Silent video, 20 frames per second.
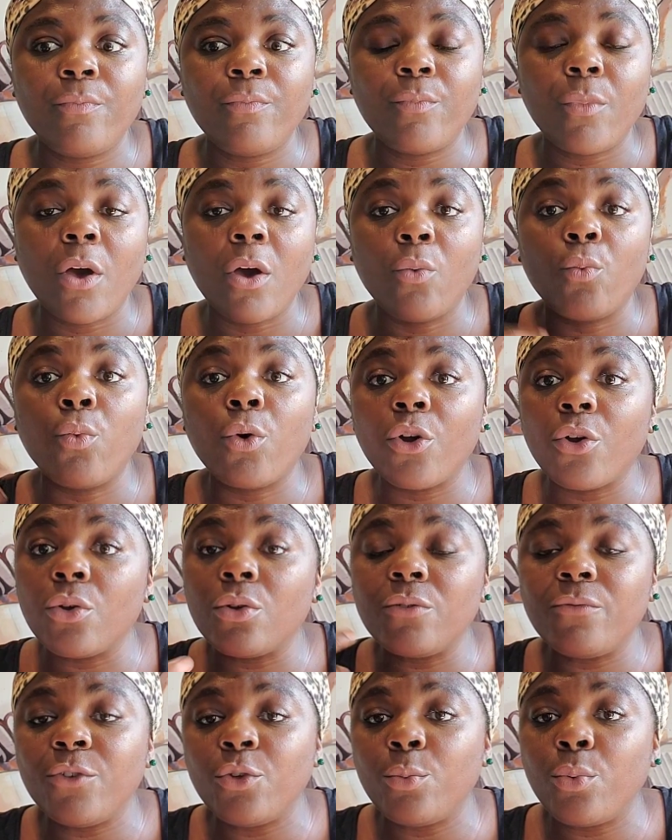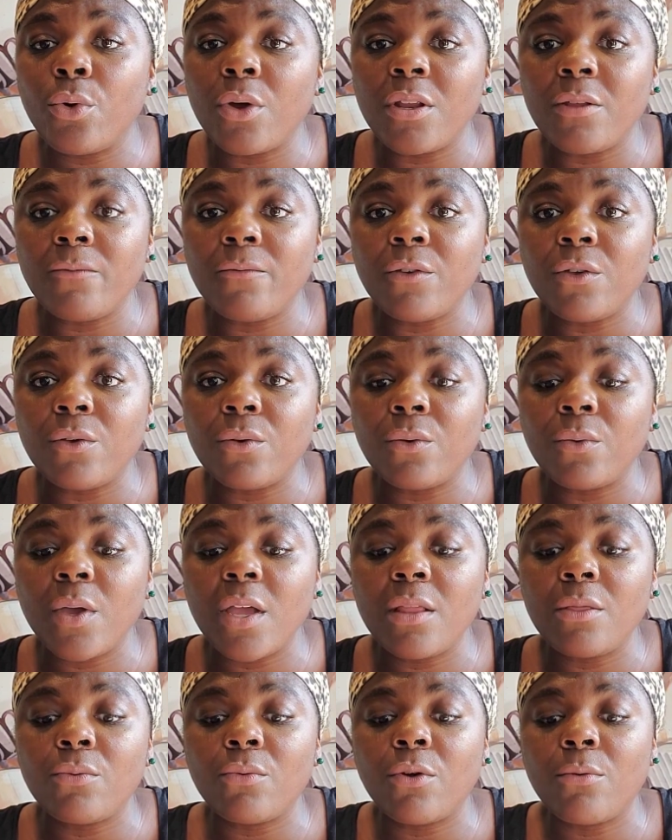a worldview point of view
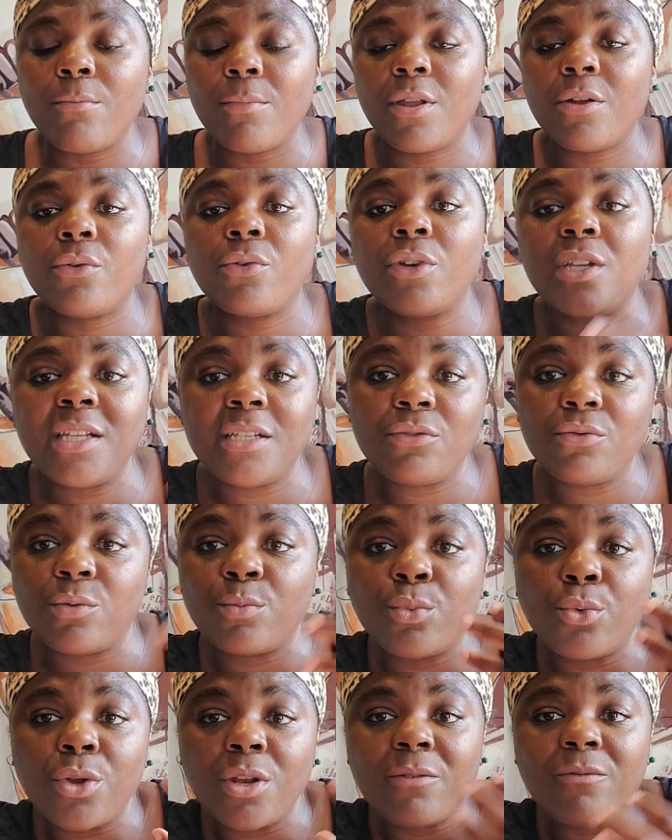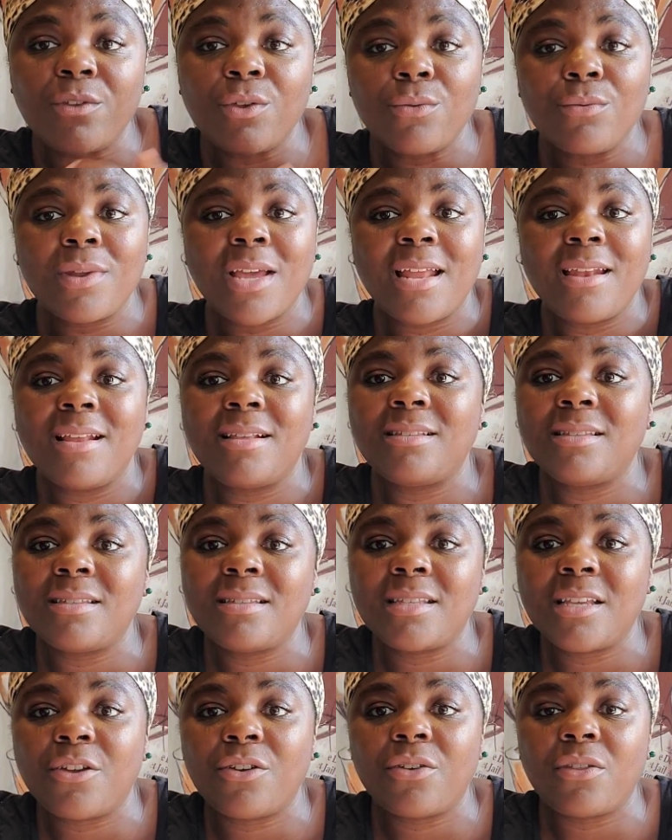and through a Middle Eastern point of view, not
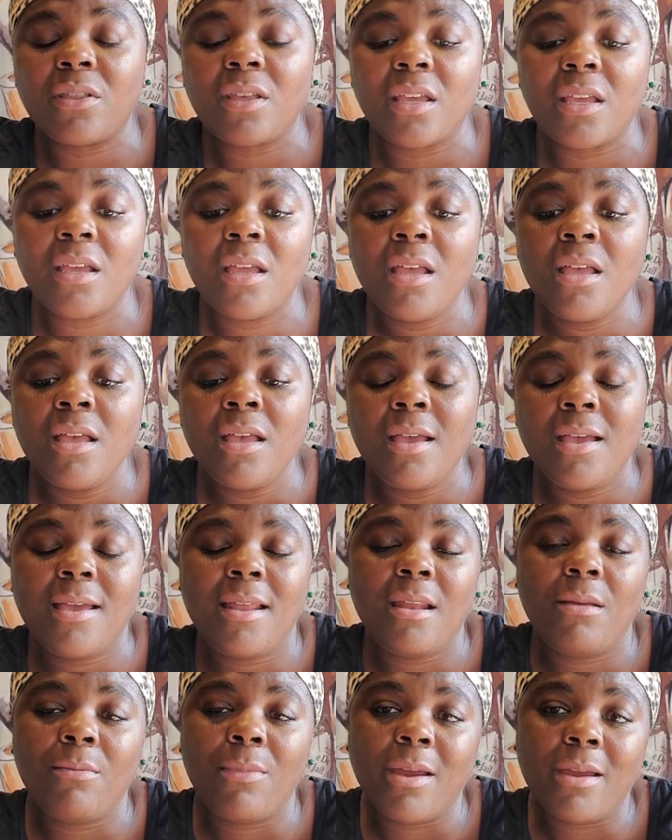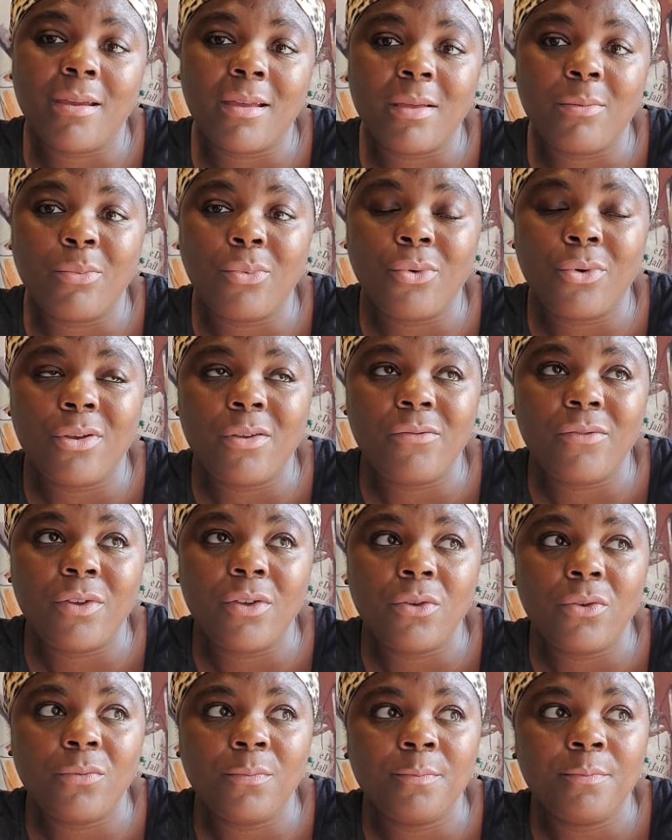necessarily an American point of
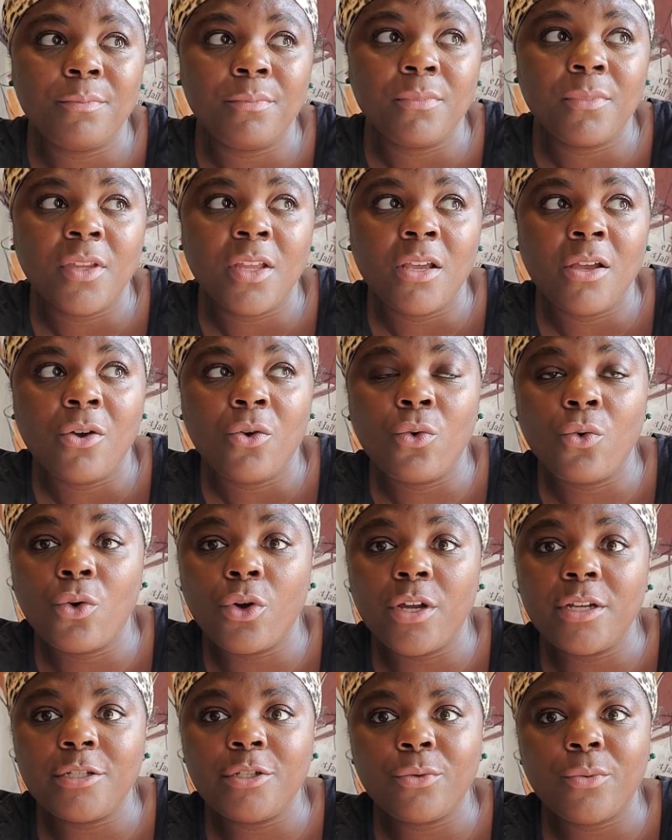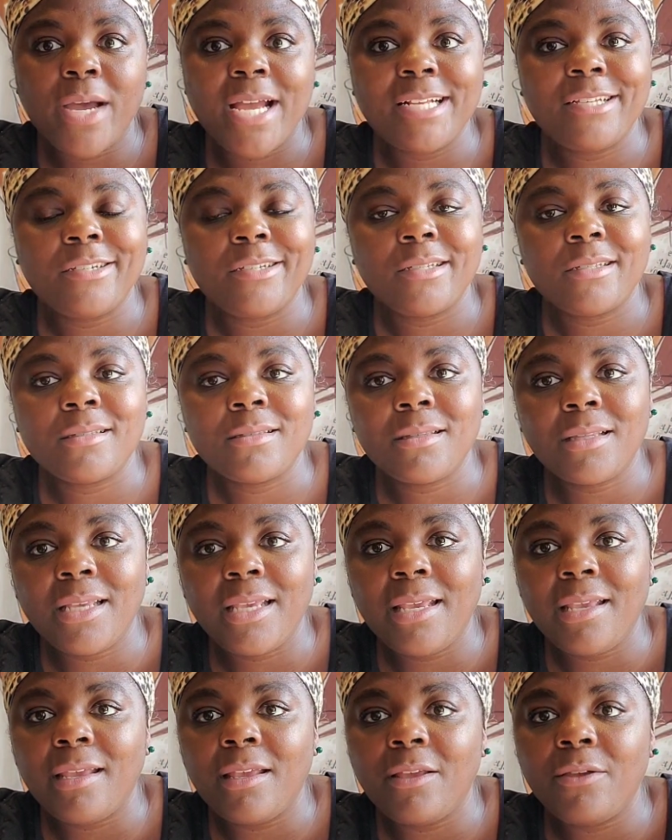view. Or do I just
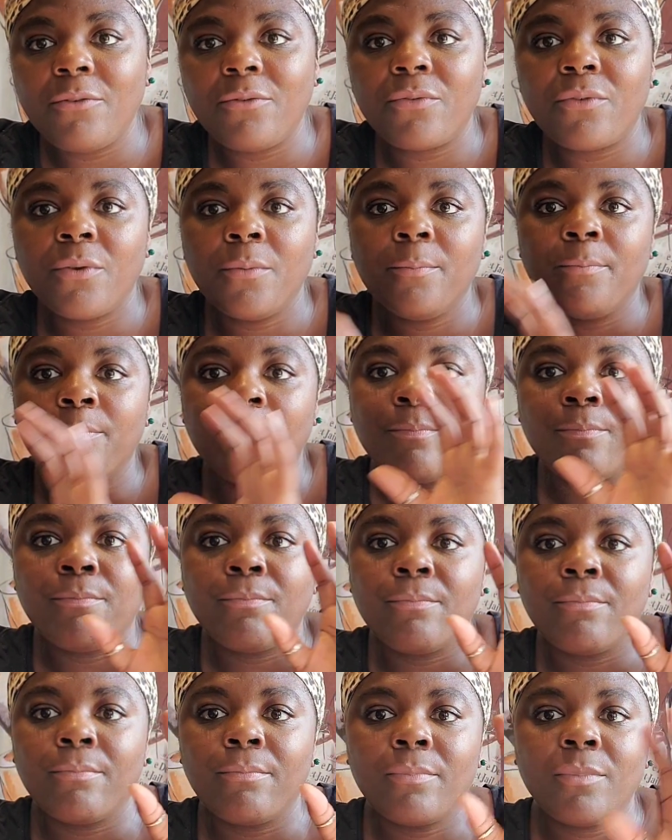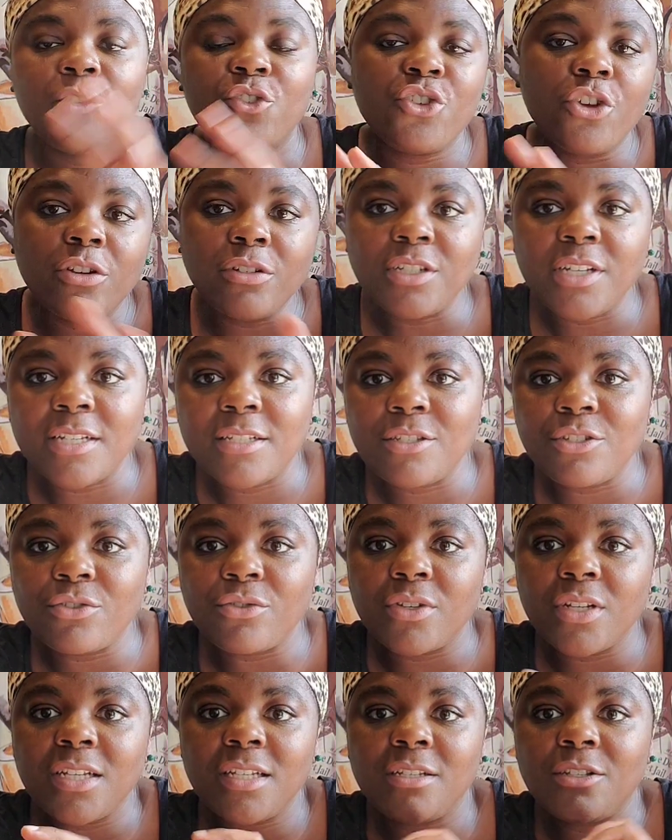leave church
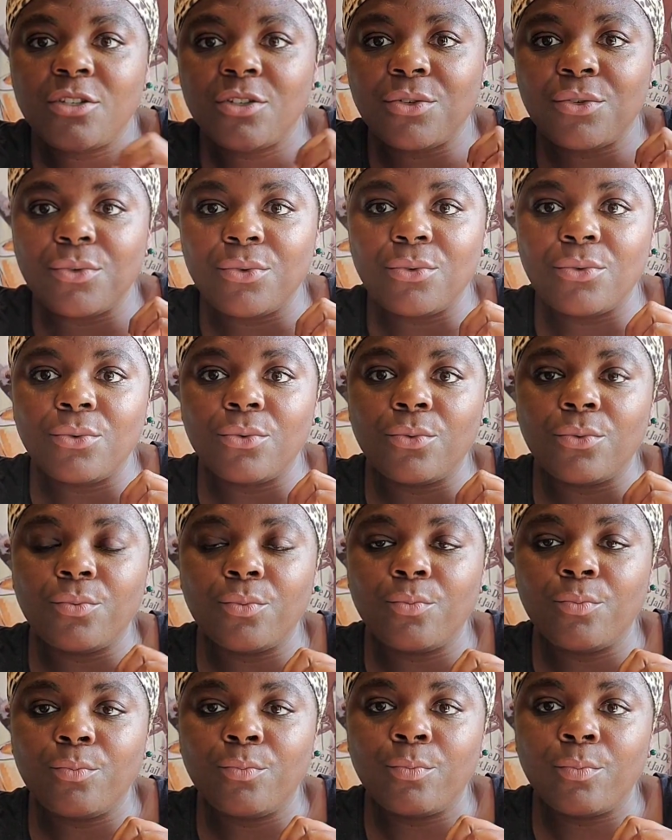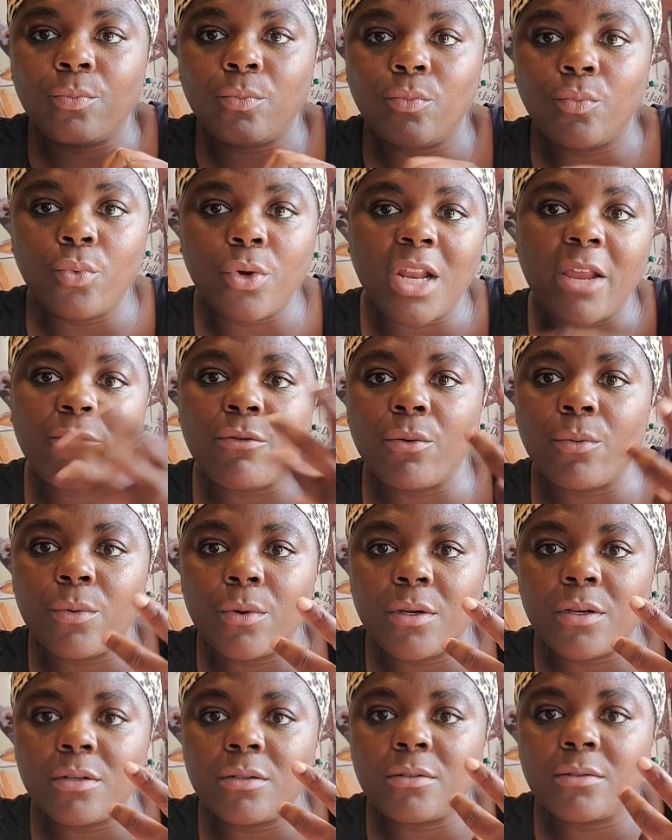history to whenever
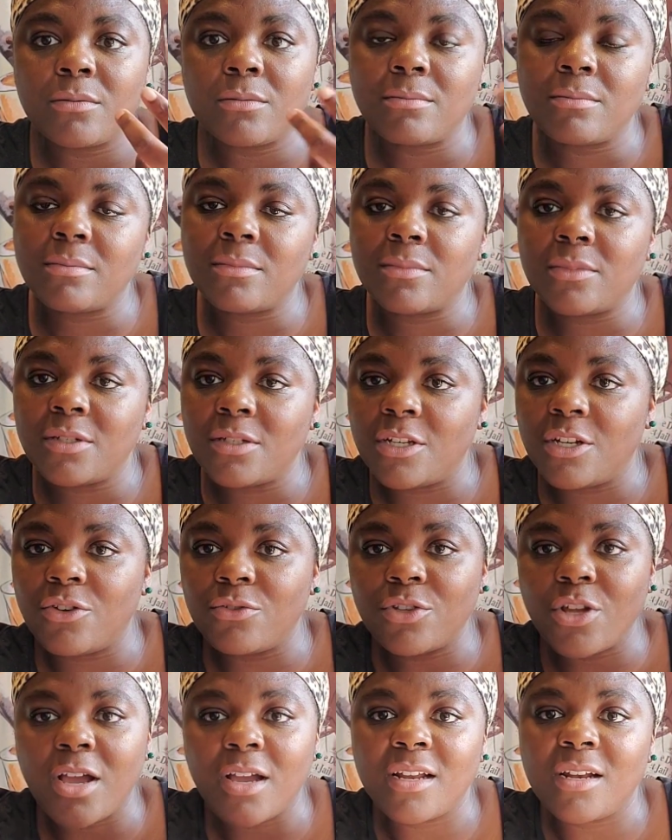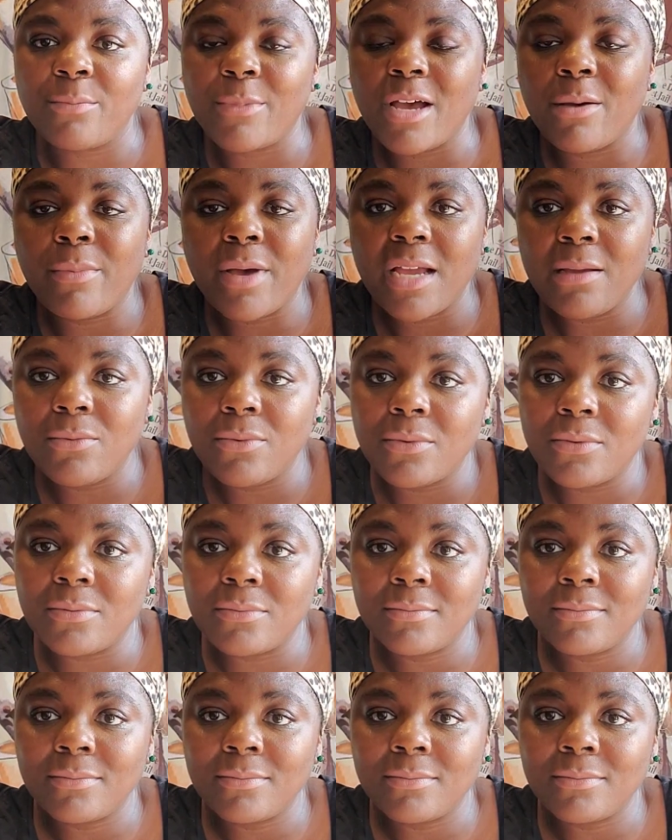we're, talking about Bible?